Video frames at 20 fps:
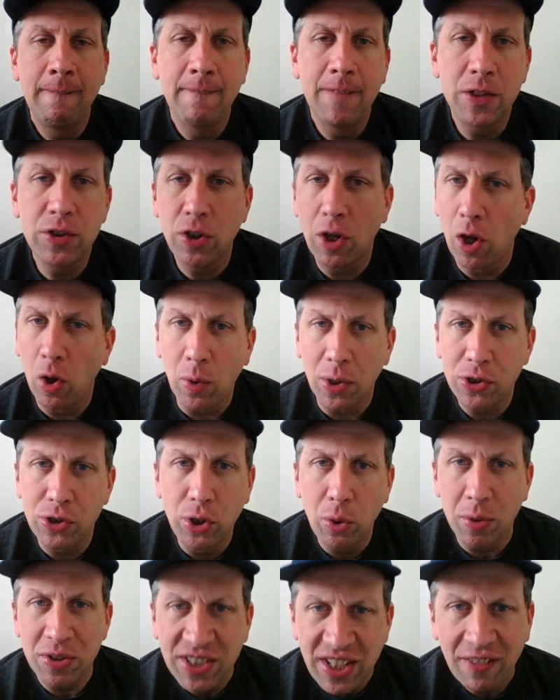Let's go. Let's
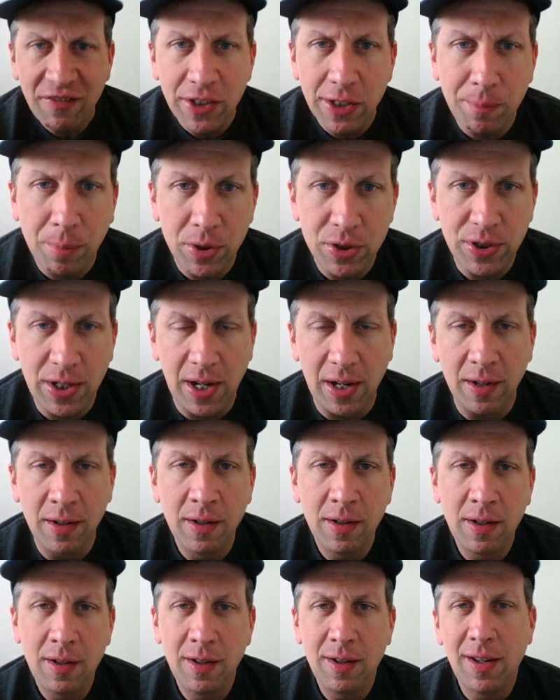do it. 70%.
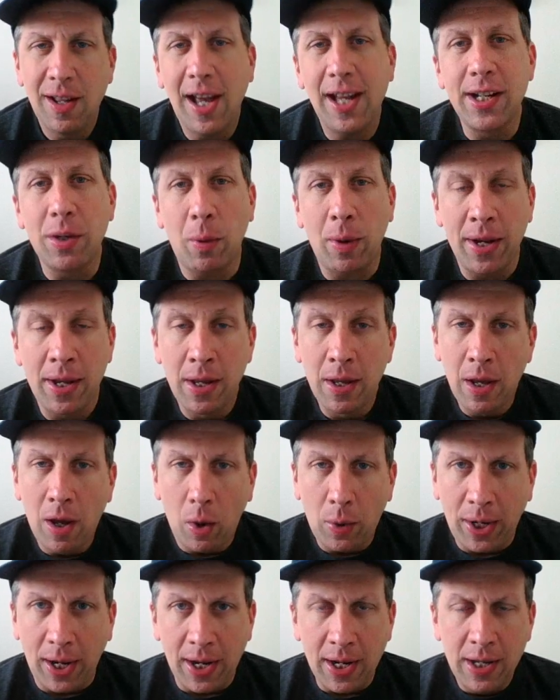Anyway,
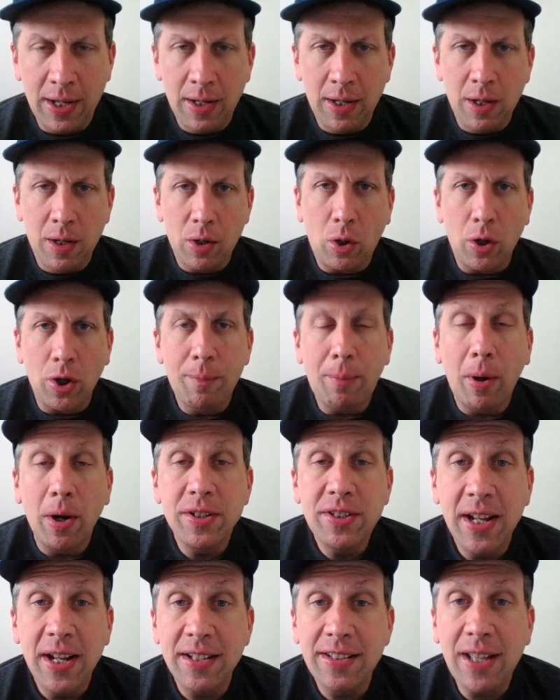okay. Go to
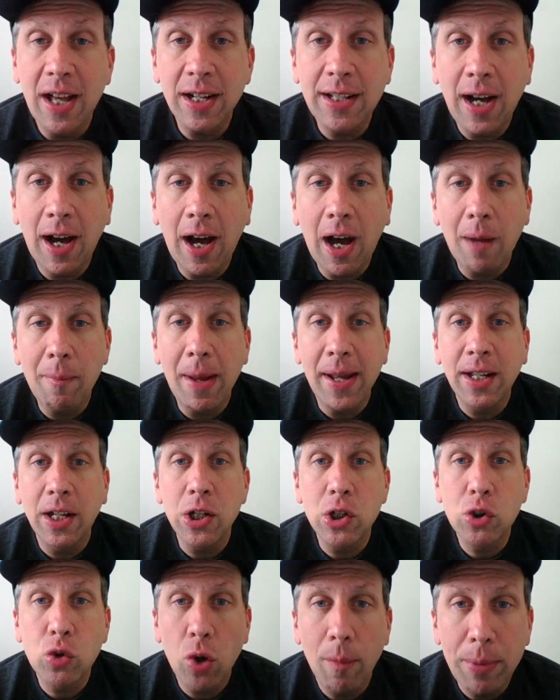BernieSanders.com and
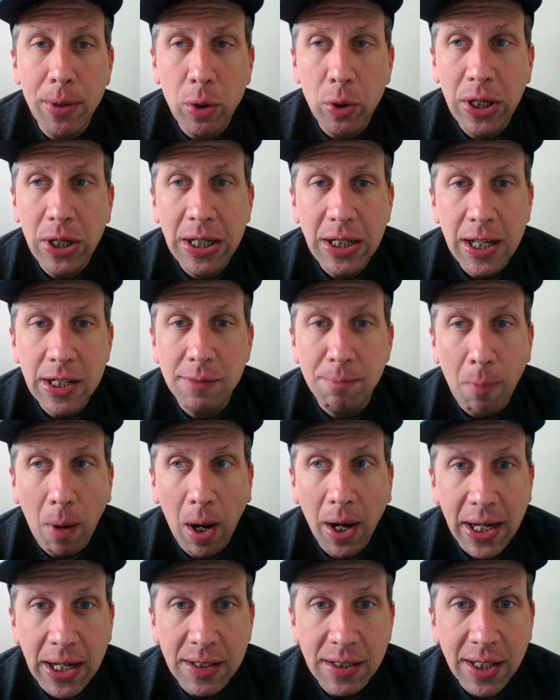contribute. He needs
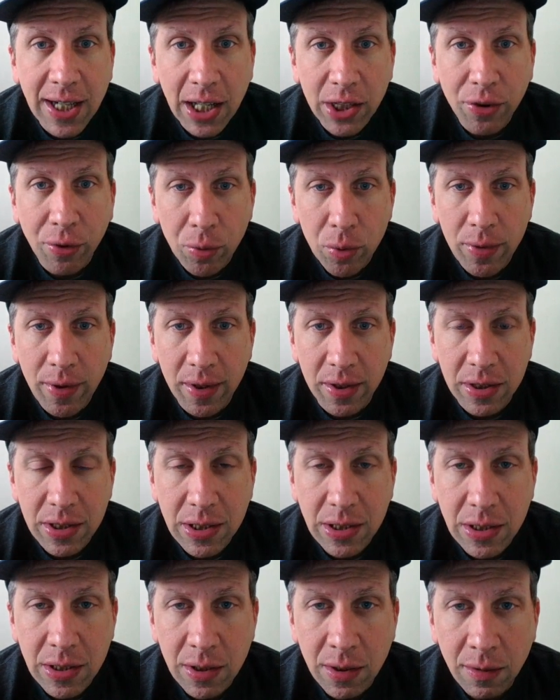money to get through
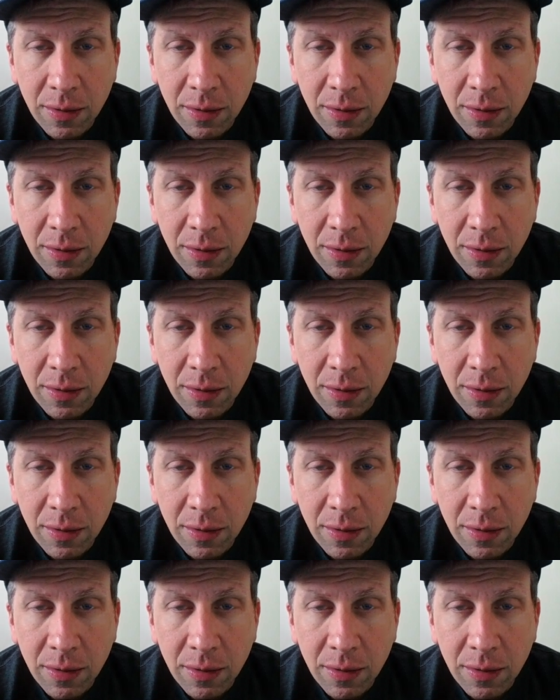this.